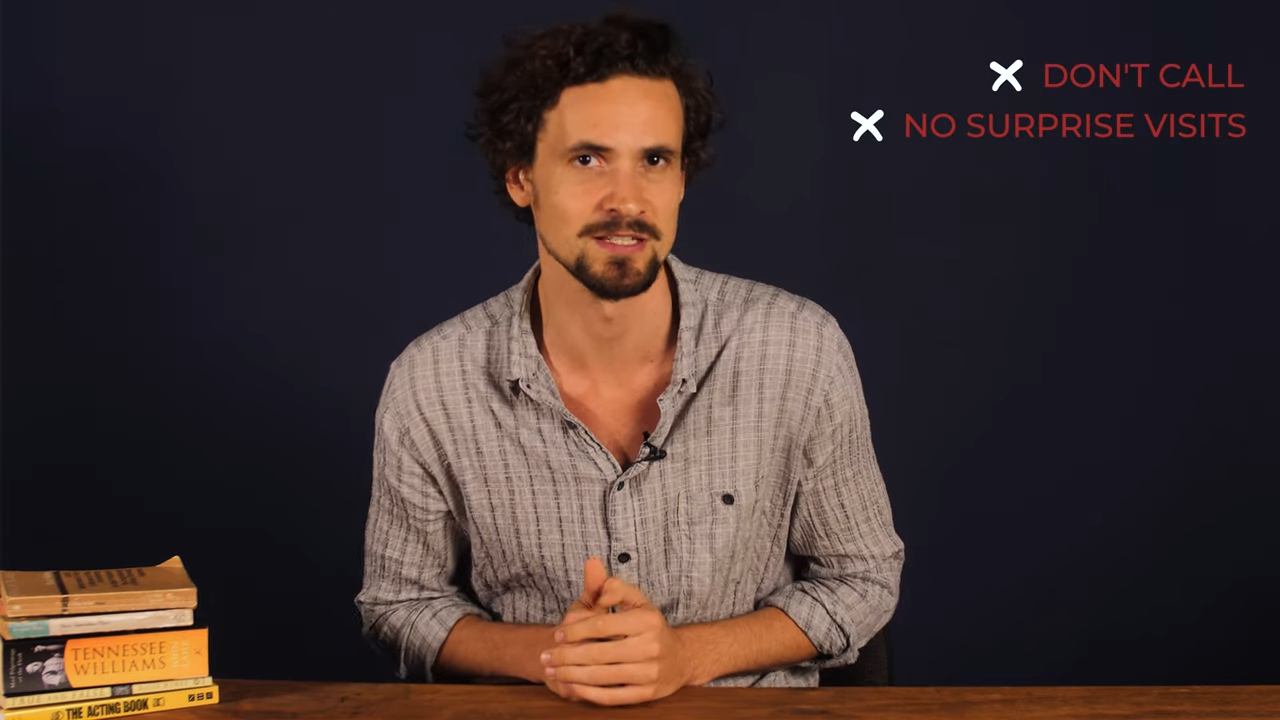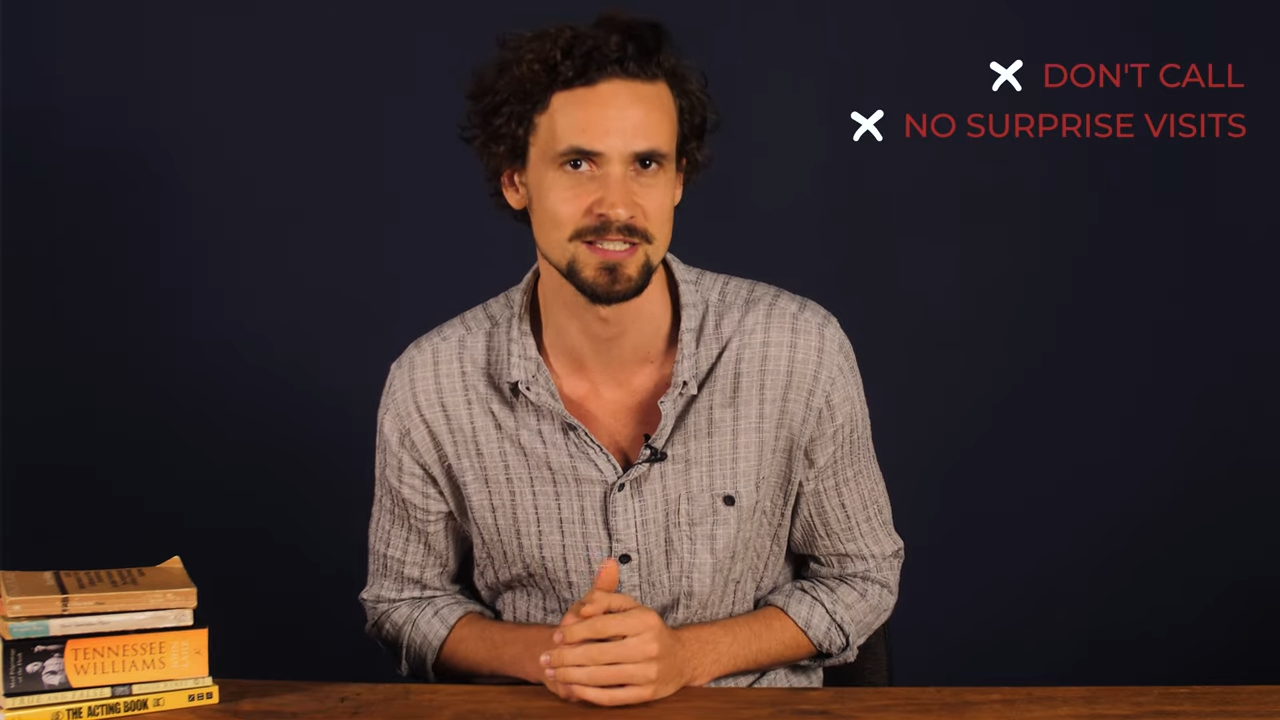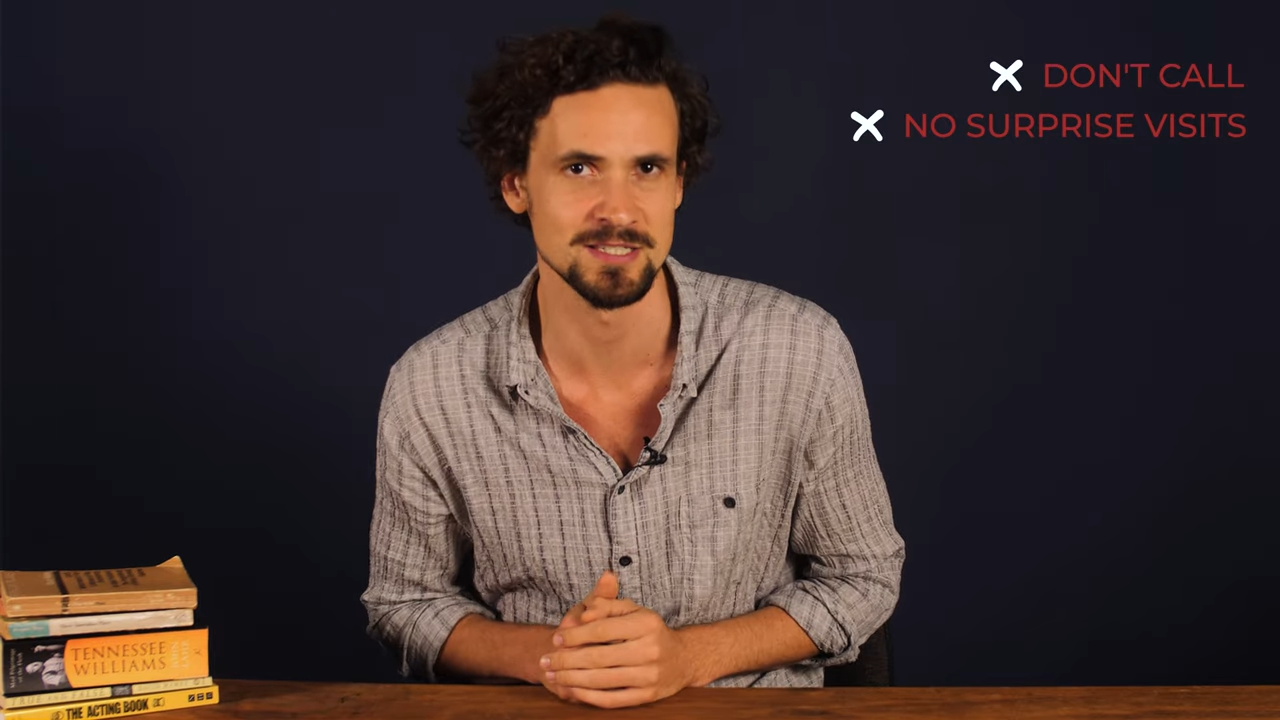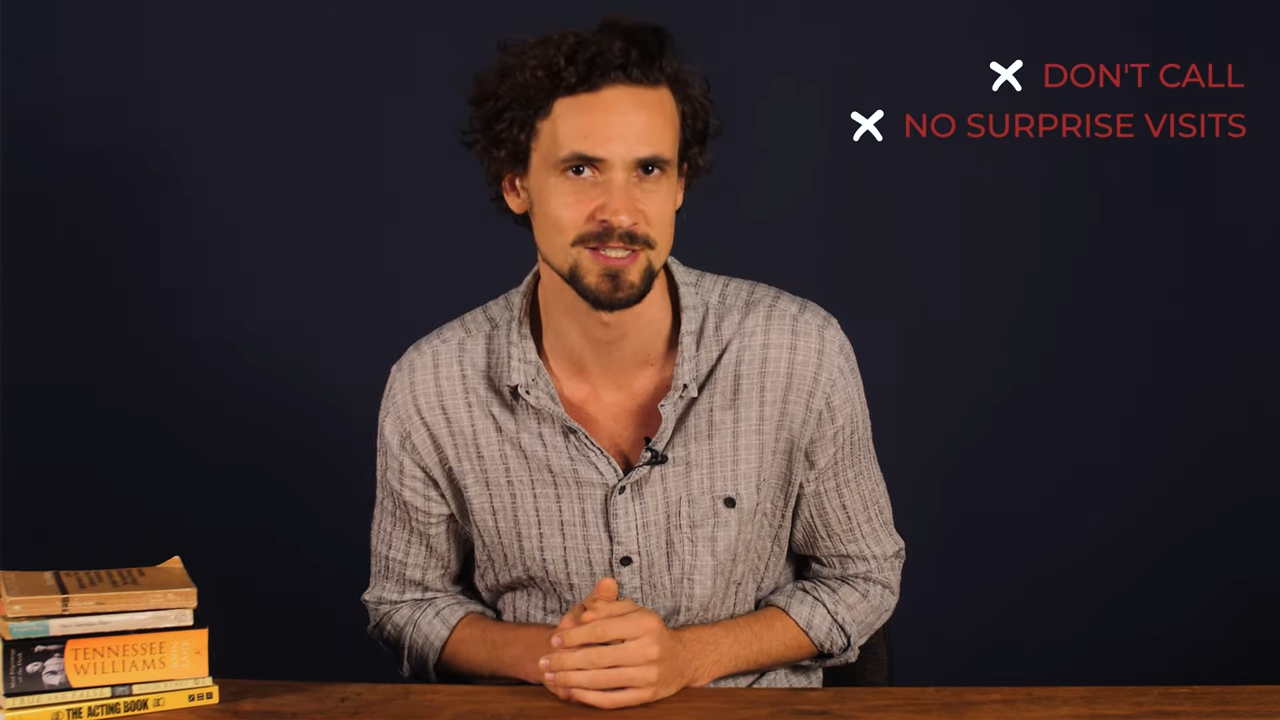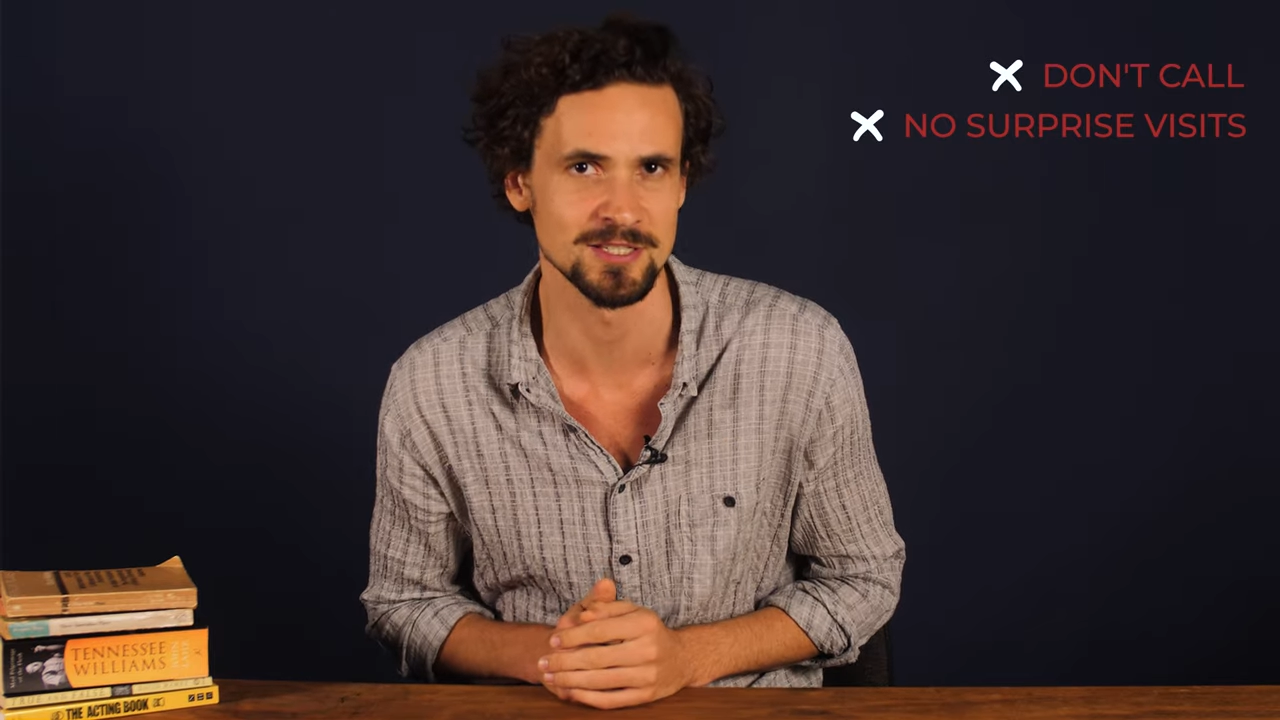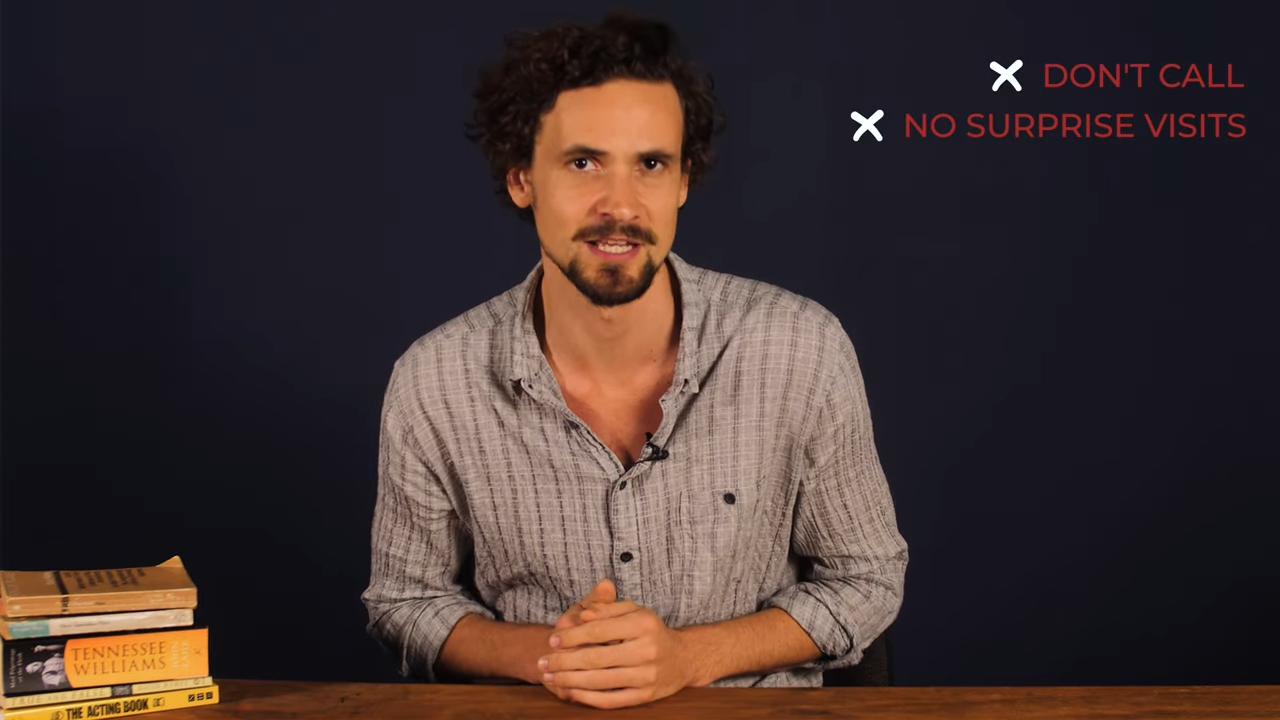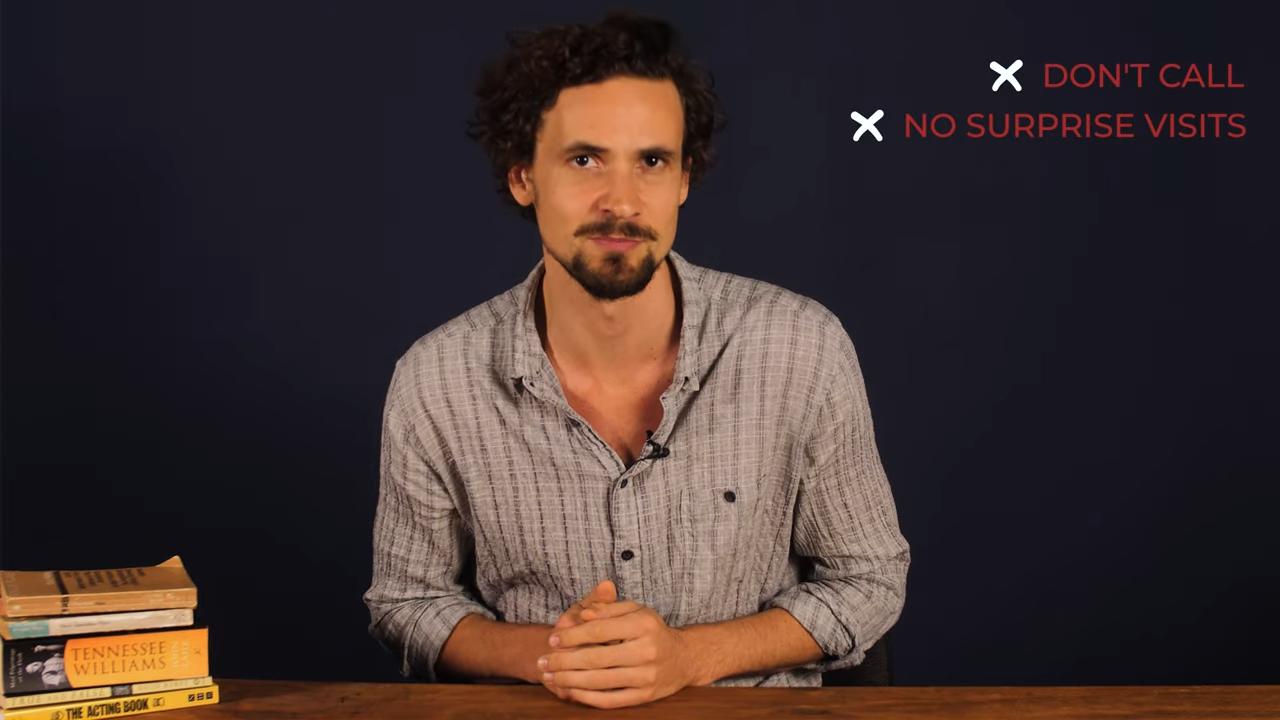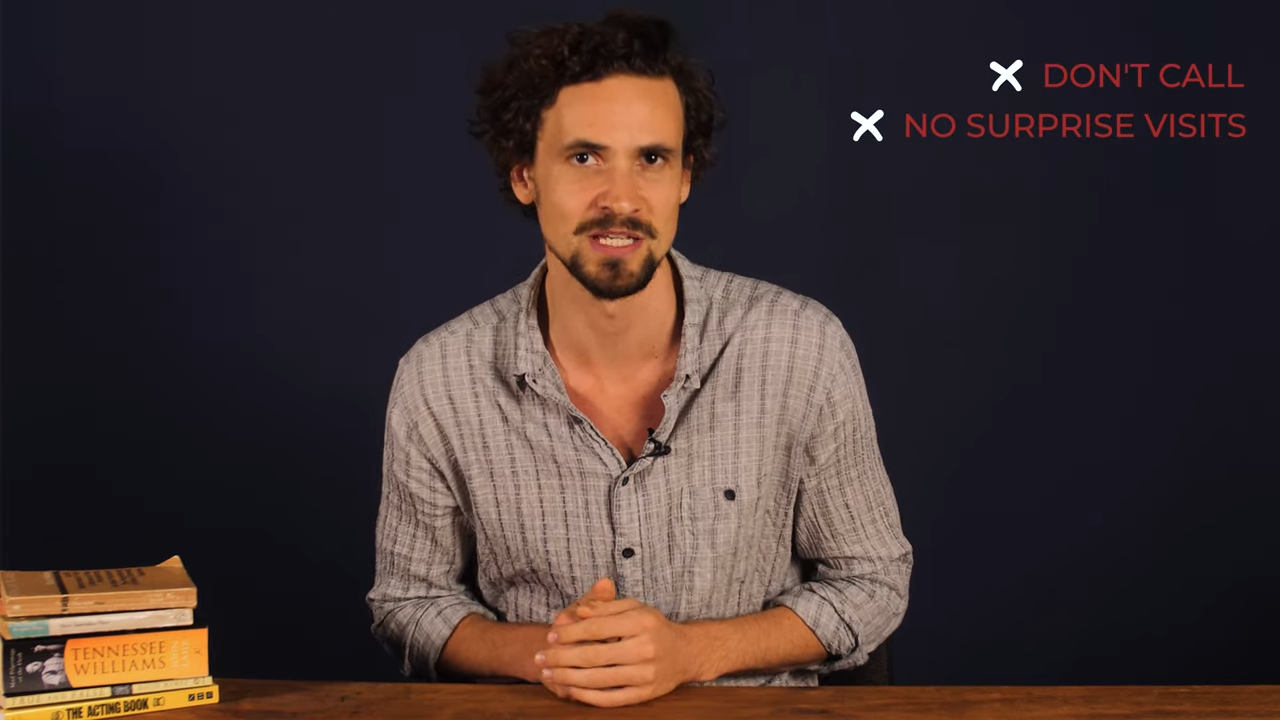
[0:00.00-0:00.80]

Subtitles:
assistant and